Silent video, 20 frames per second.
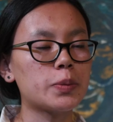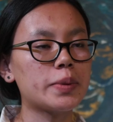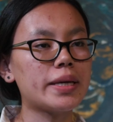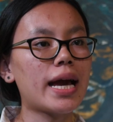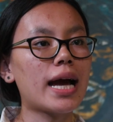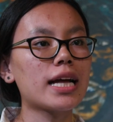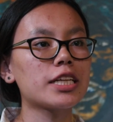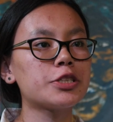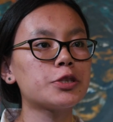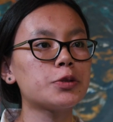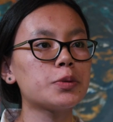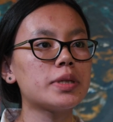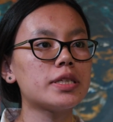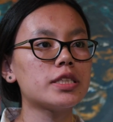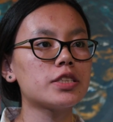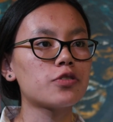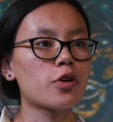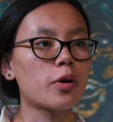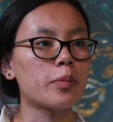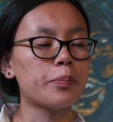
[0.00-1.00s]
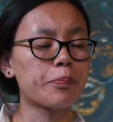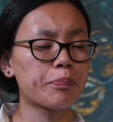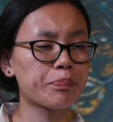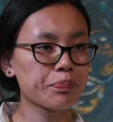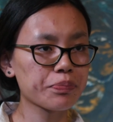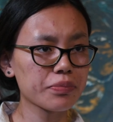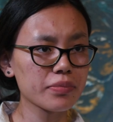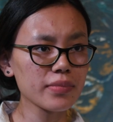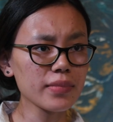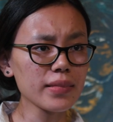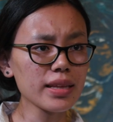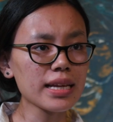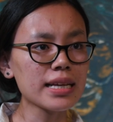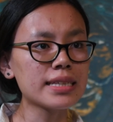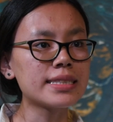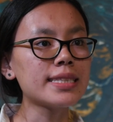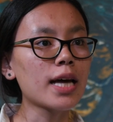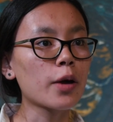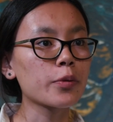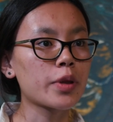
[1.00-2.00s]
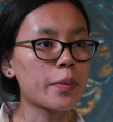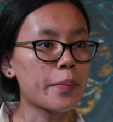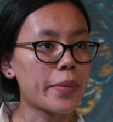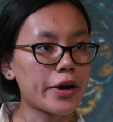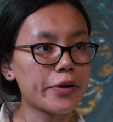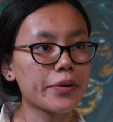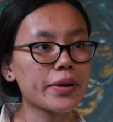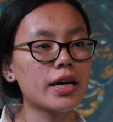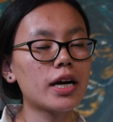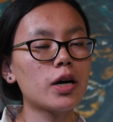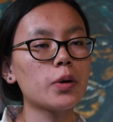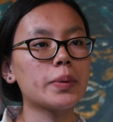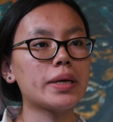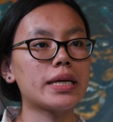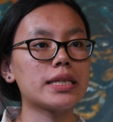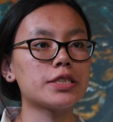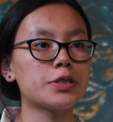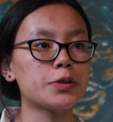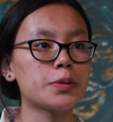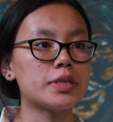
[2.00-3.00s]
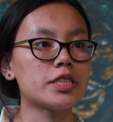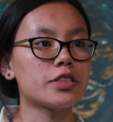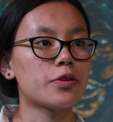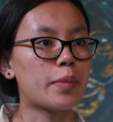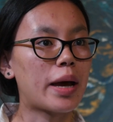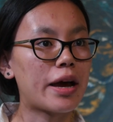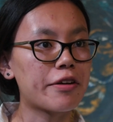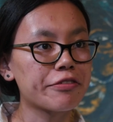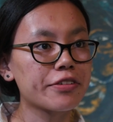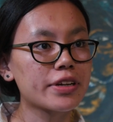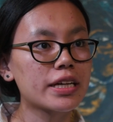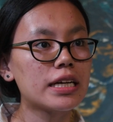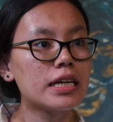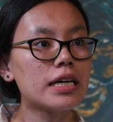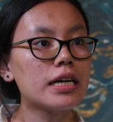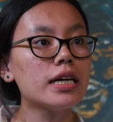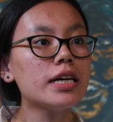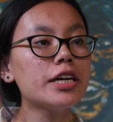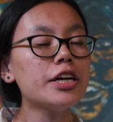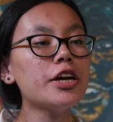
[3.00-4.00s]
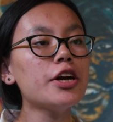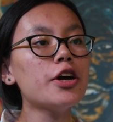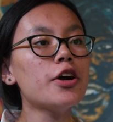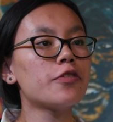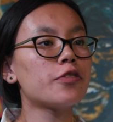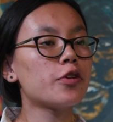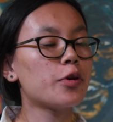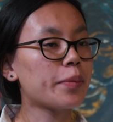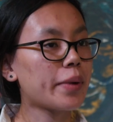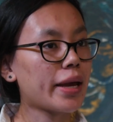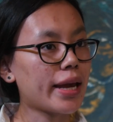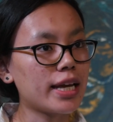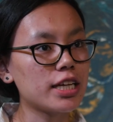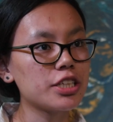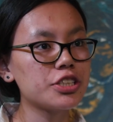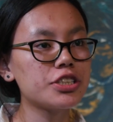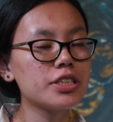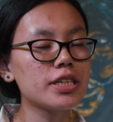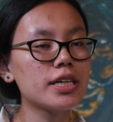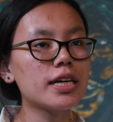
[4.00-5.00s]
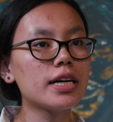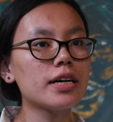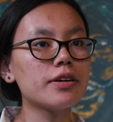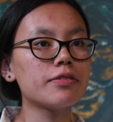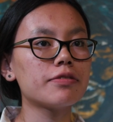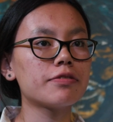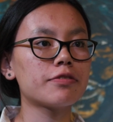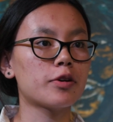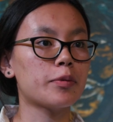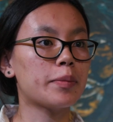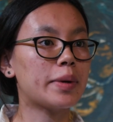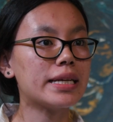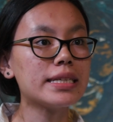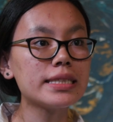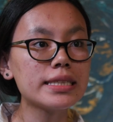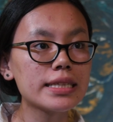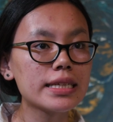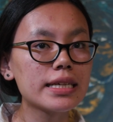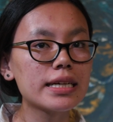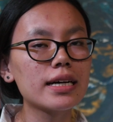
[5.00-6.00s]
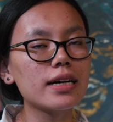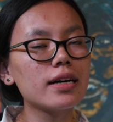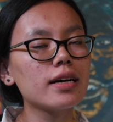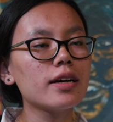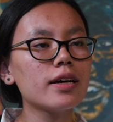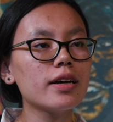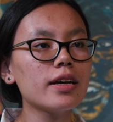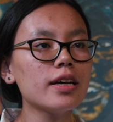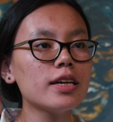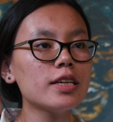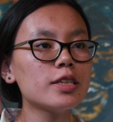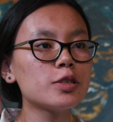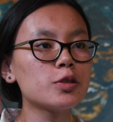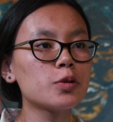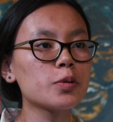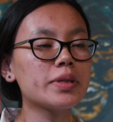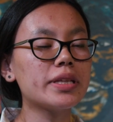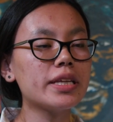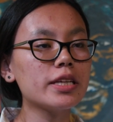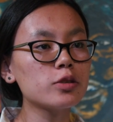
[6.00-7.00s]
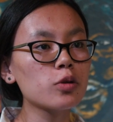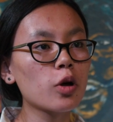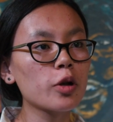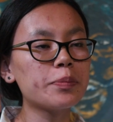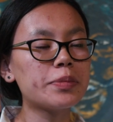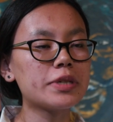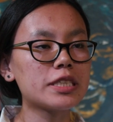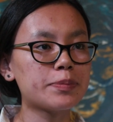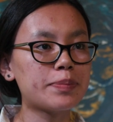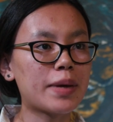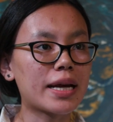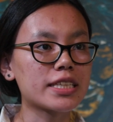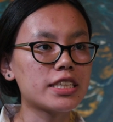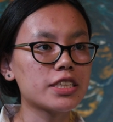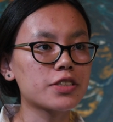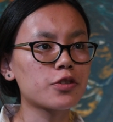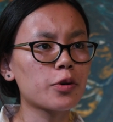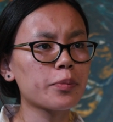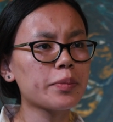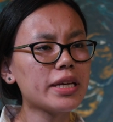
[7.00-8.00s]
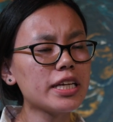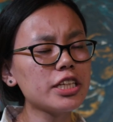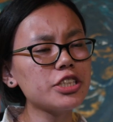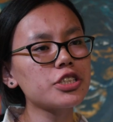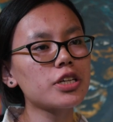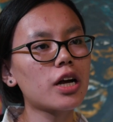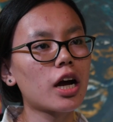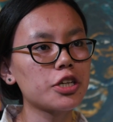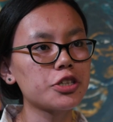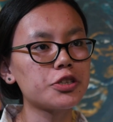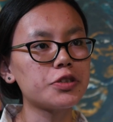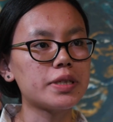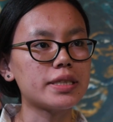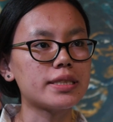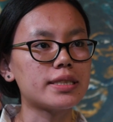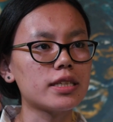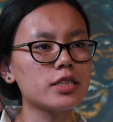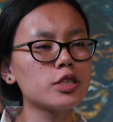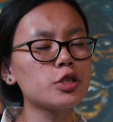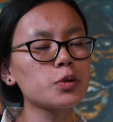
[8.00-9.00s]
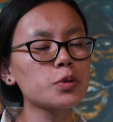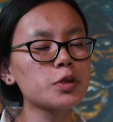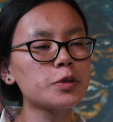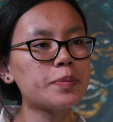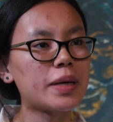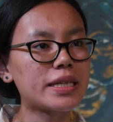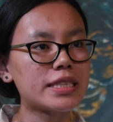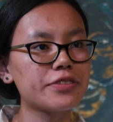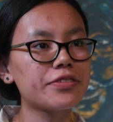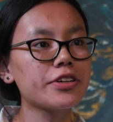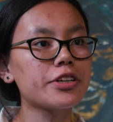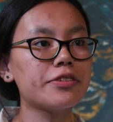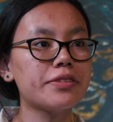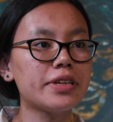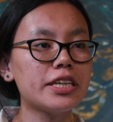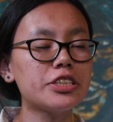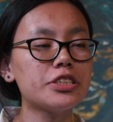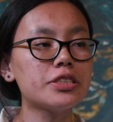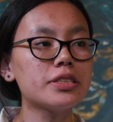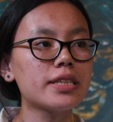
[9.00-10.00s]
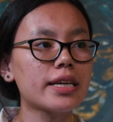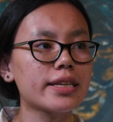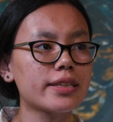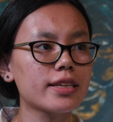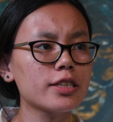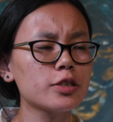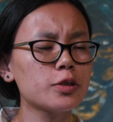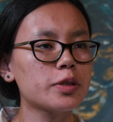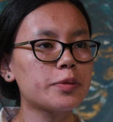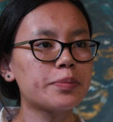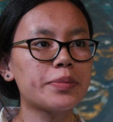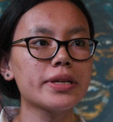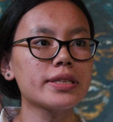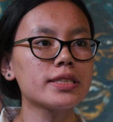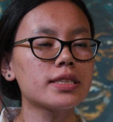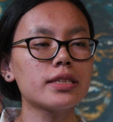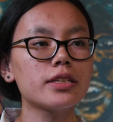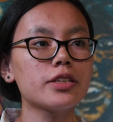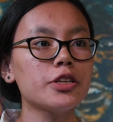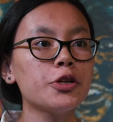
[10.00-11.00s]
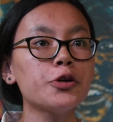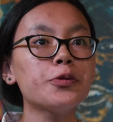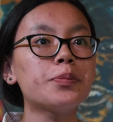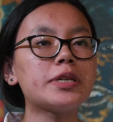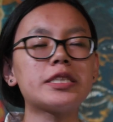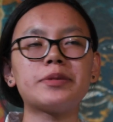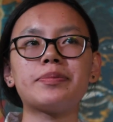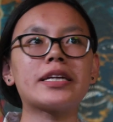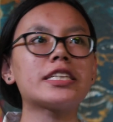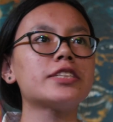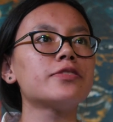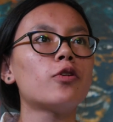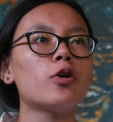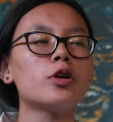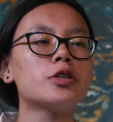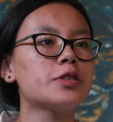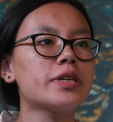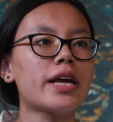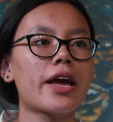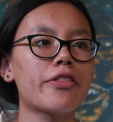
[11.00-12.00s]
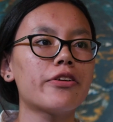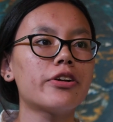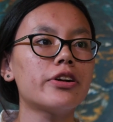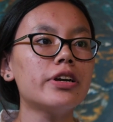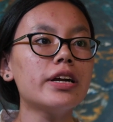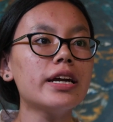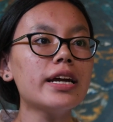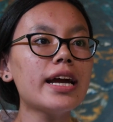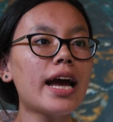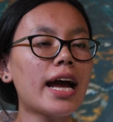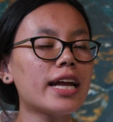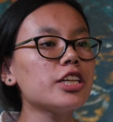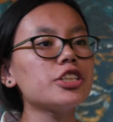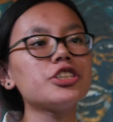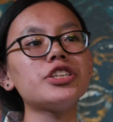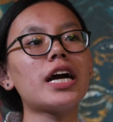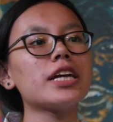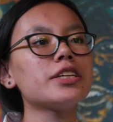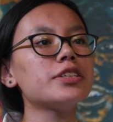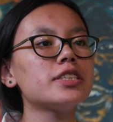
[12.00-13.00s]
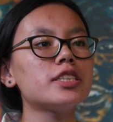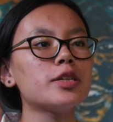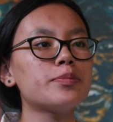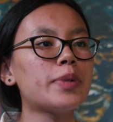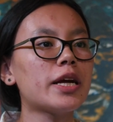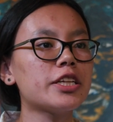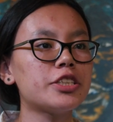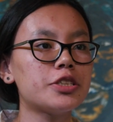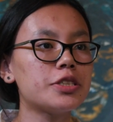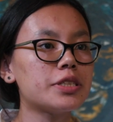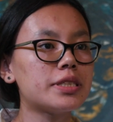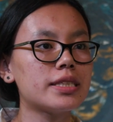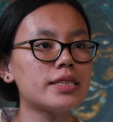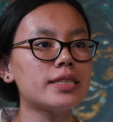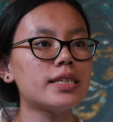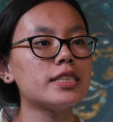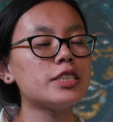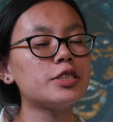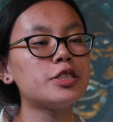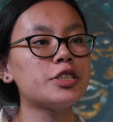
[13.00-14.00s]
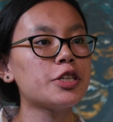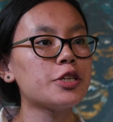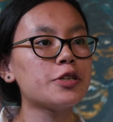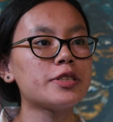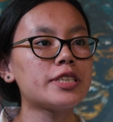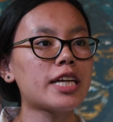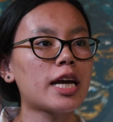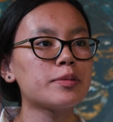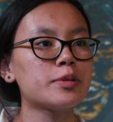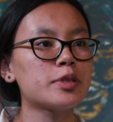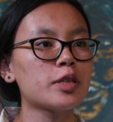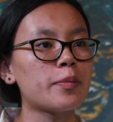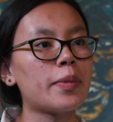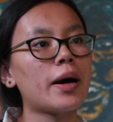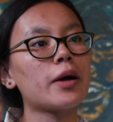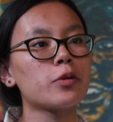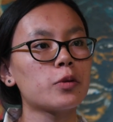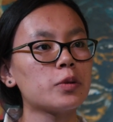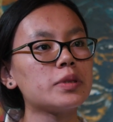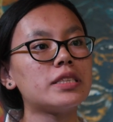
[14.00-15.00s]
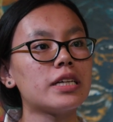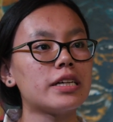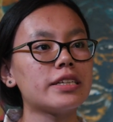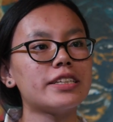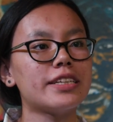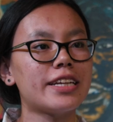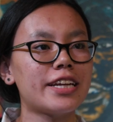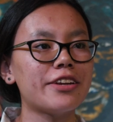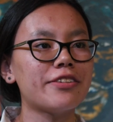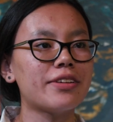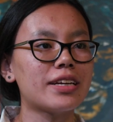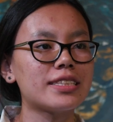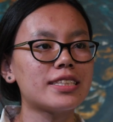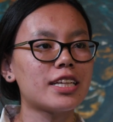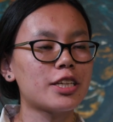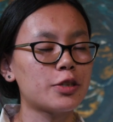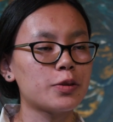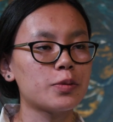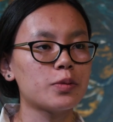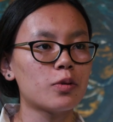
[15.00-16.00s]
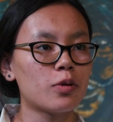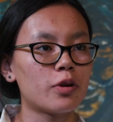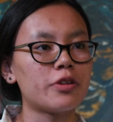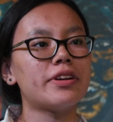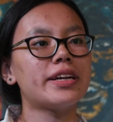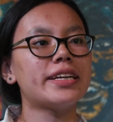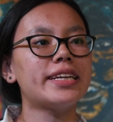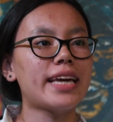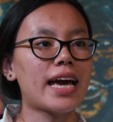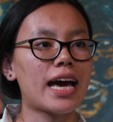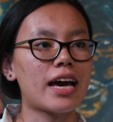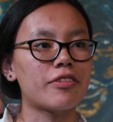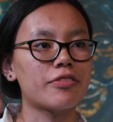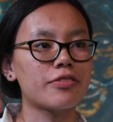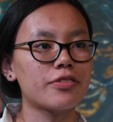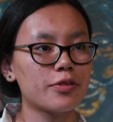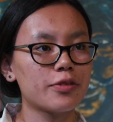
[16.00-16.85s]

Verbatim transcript: We had students from South America, we had students from Africa, from Asia, from India, so these all perspectives from each countries and so specific regions, I think, so it brings a new perspective all together and it shatters your prejudices and stereotypes about those certain areas that you already have.